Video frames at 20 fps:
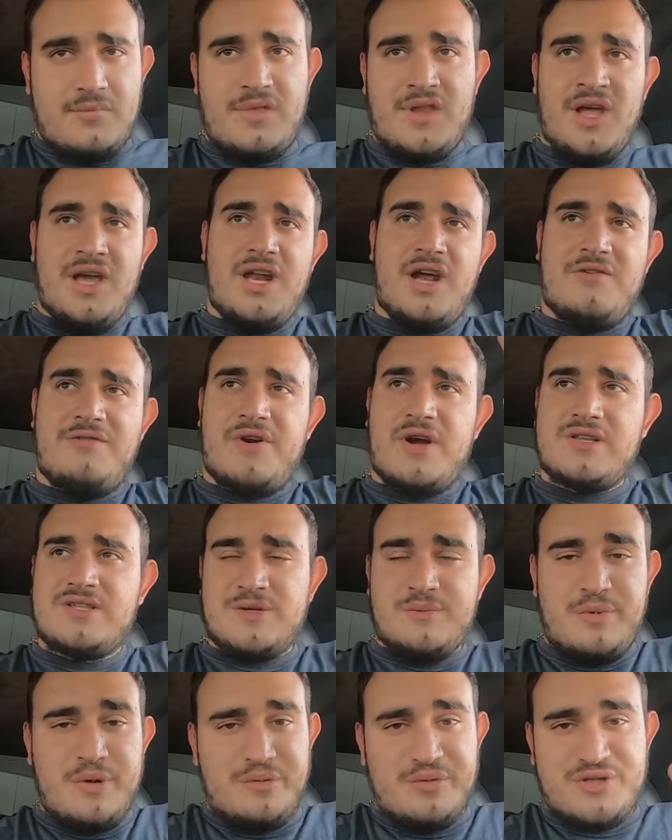And I found
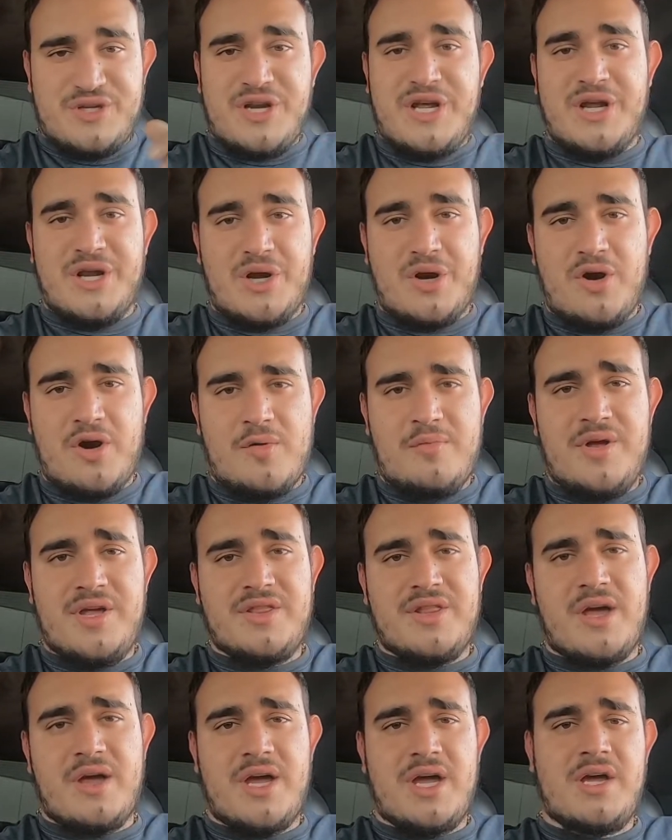some people today at a car meet
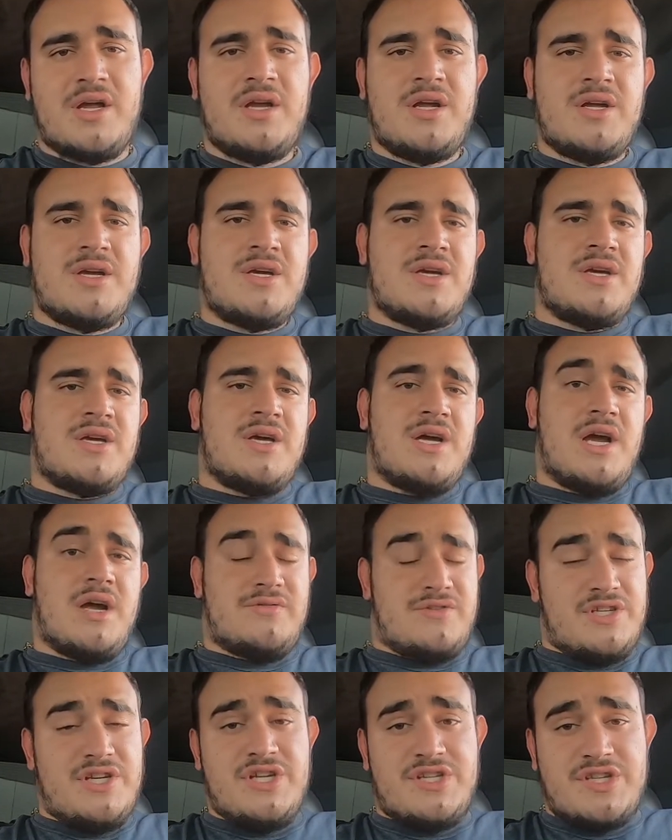that have
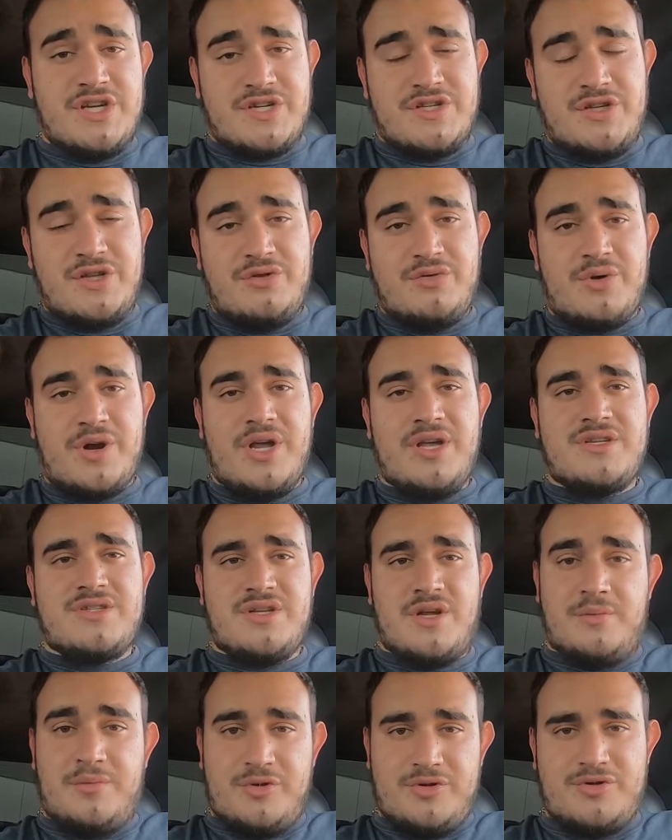C63s,
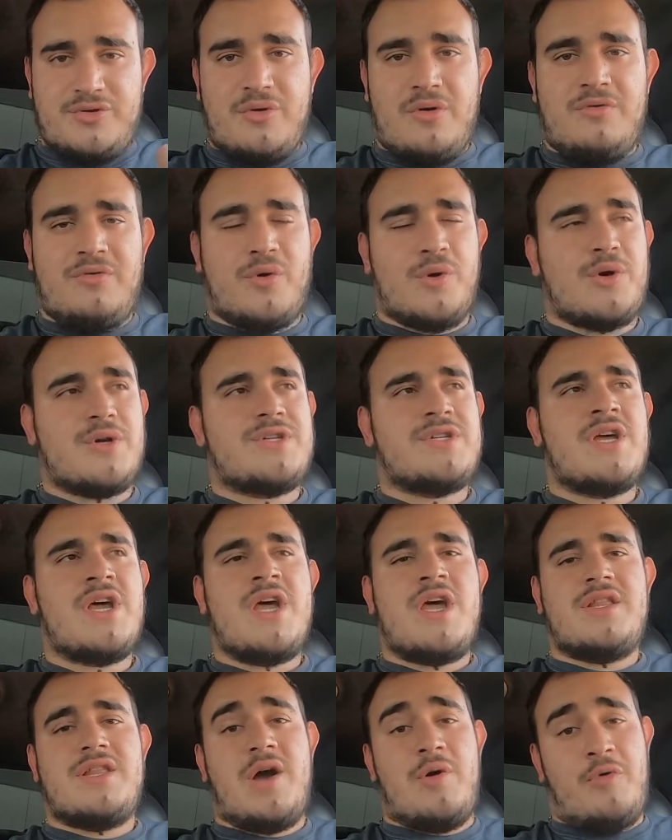W204s,
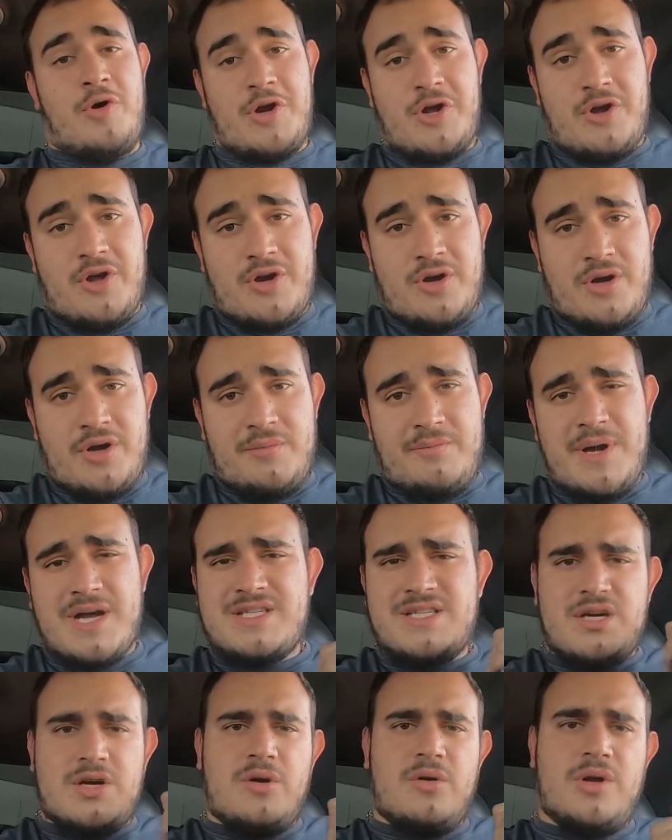that want to go to
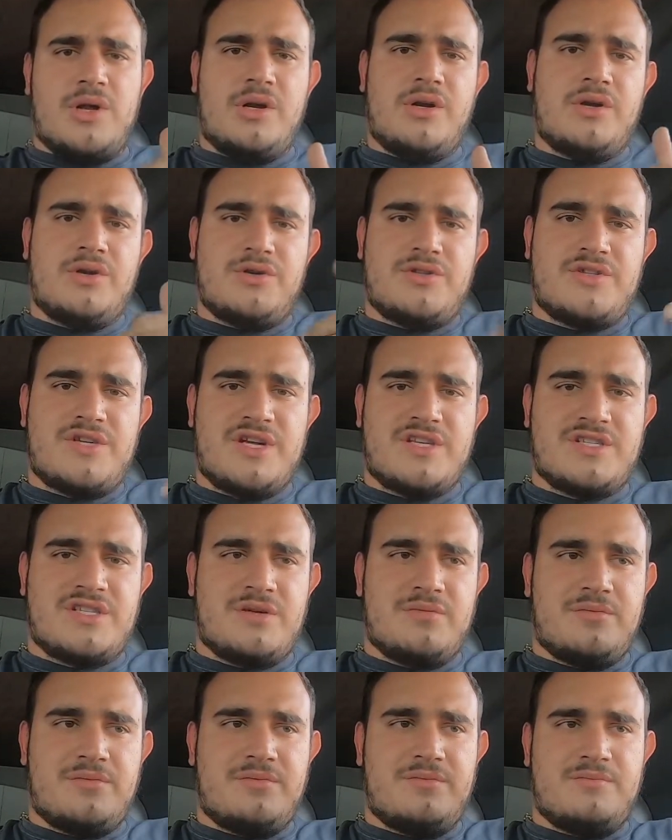Mexico and test
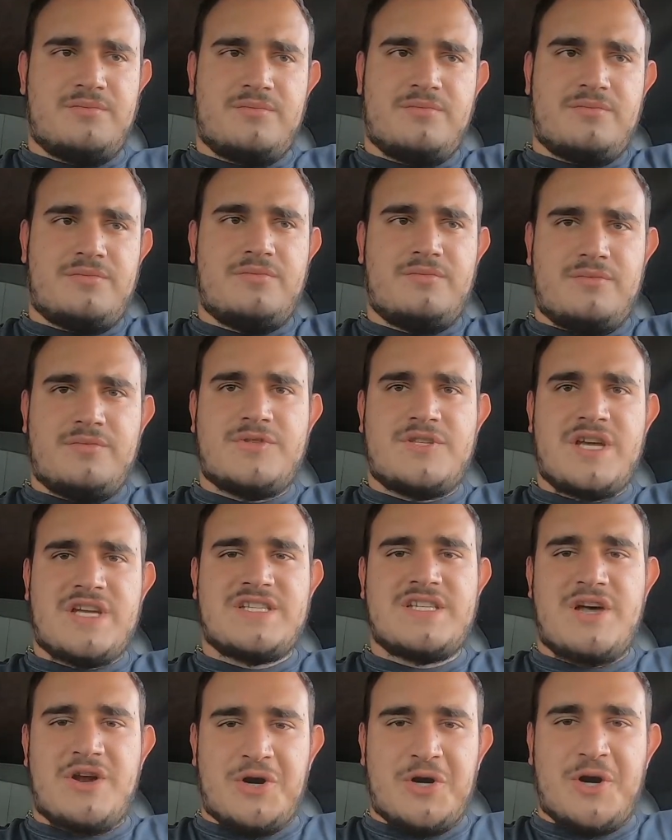
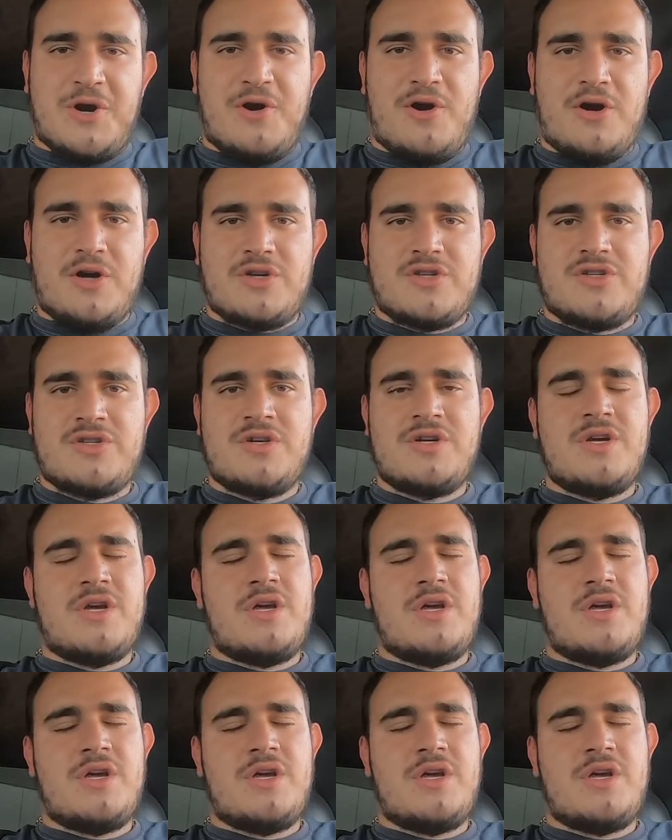out our cars,